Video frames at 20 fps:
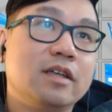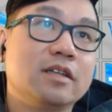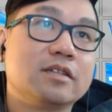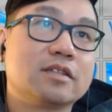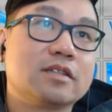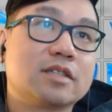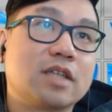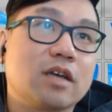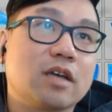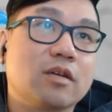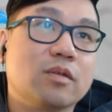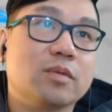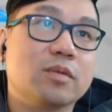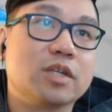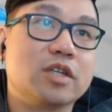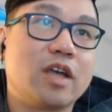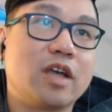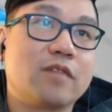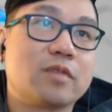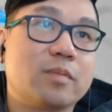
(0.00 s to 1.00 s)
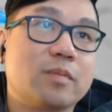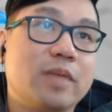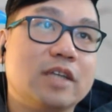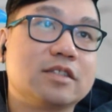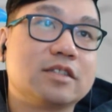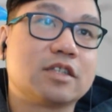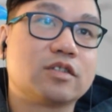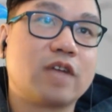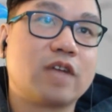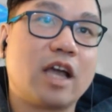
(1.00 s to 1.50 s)
So when you have your
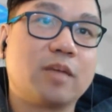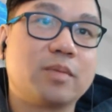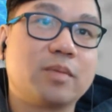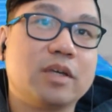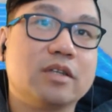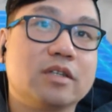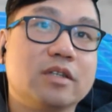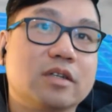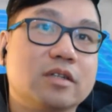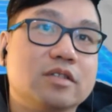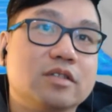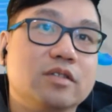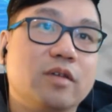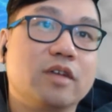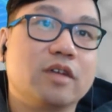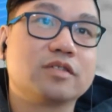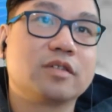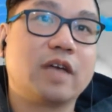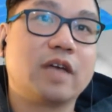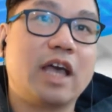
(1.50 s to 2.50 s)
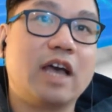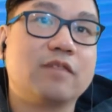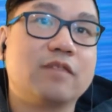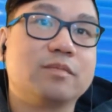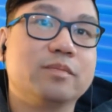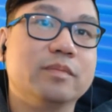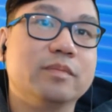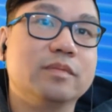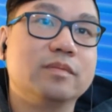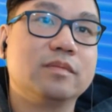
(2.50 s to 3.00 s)
basic track builder, you also have
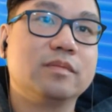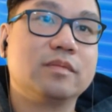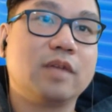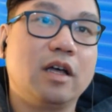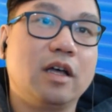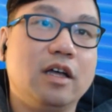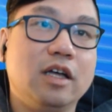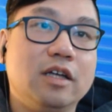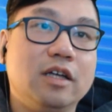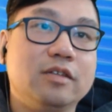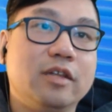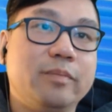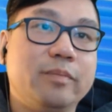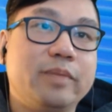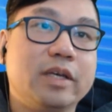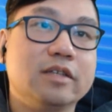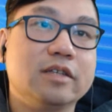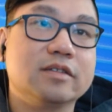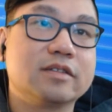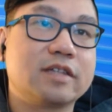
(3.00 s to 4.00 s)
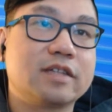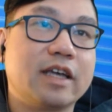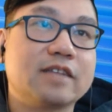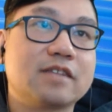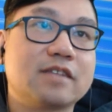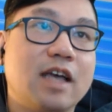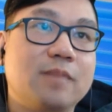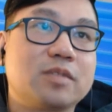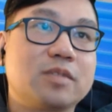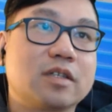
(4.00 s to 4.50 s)
the pins as
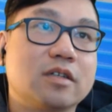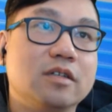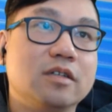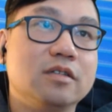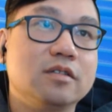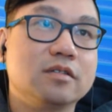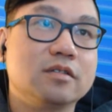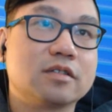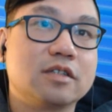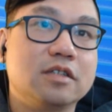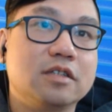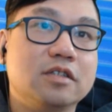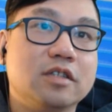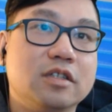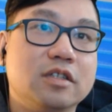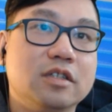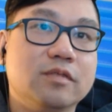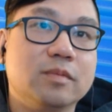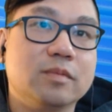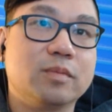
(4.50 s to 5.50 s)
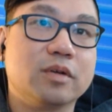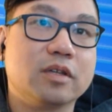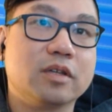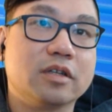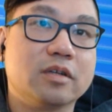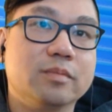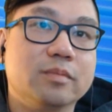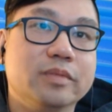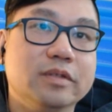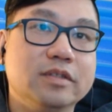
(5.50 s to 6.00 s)
opticals, and you can even put
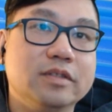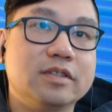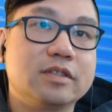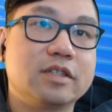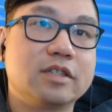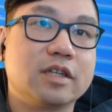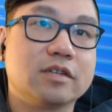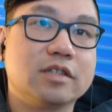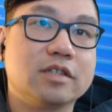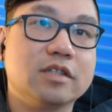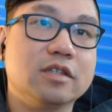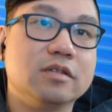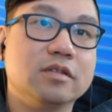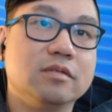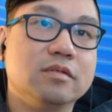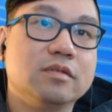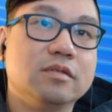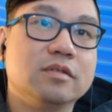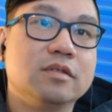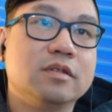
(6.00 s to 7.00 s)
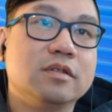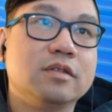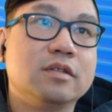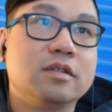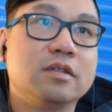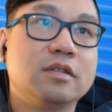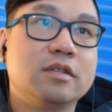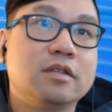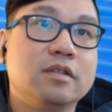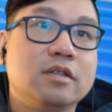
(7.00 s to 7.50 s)
little boosts here too,
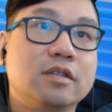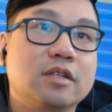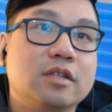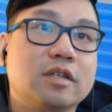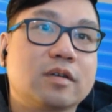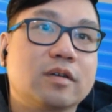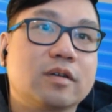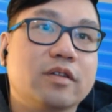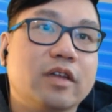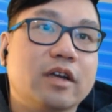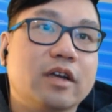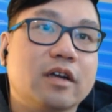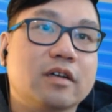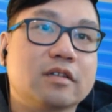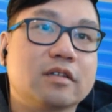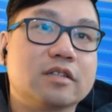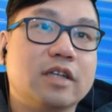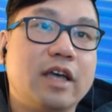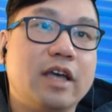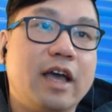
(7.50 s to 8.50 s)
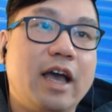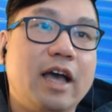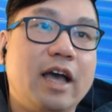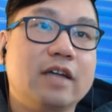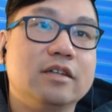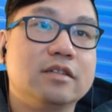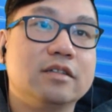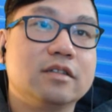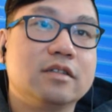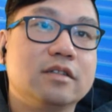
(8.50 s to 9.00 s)
here or there, to
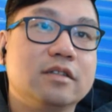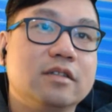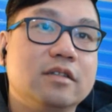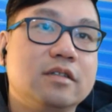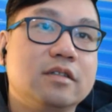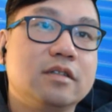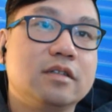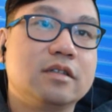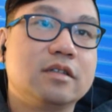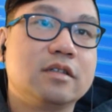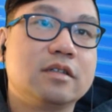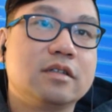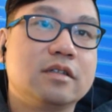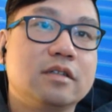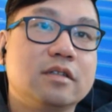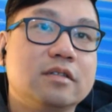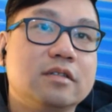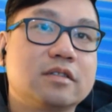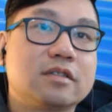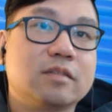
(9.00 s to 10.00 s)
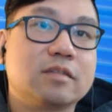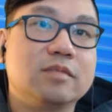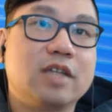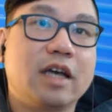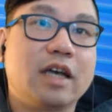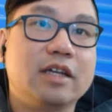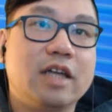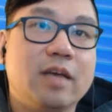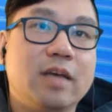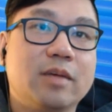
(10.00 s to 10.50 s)
add some
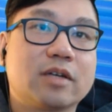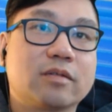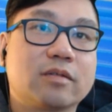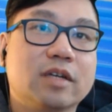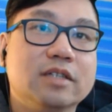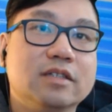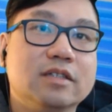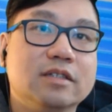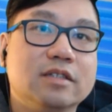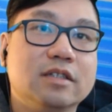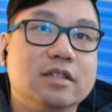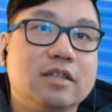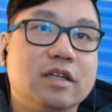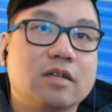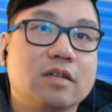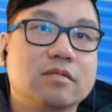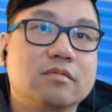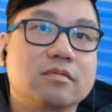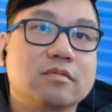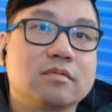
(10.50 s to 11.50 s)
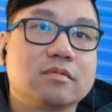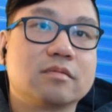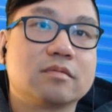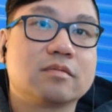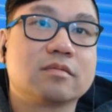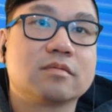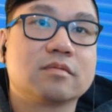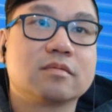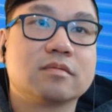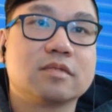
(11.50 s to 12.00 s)
dynamic races in there.
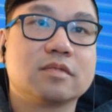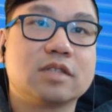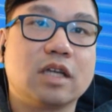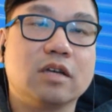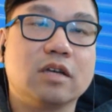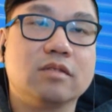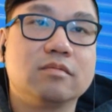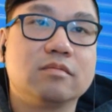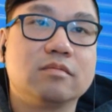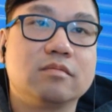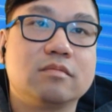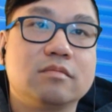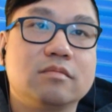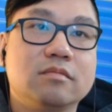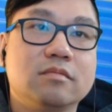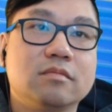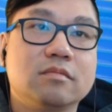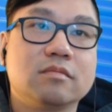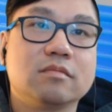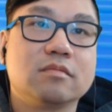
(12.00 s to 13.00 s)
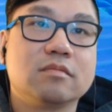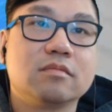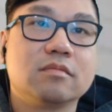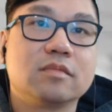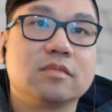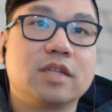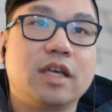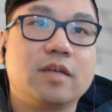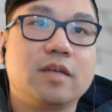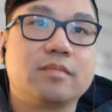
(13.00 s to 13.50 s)
So
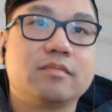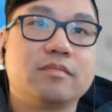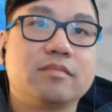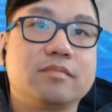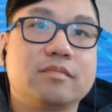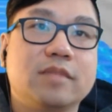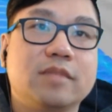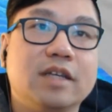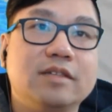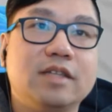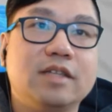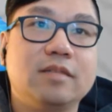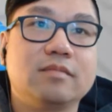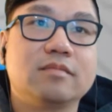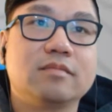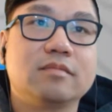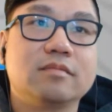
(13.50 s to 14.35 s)
yeah, that's it.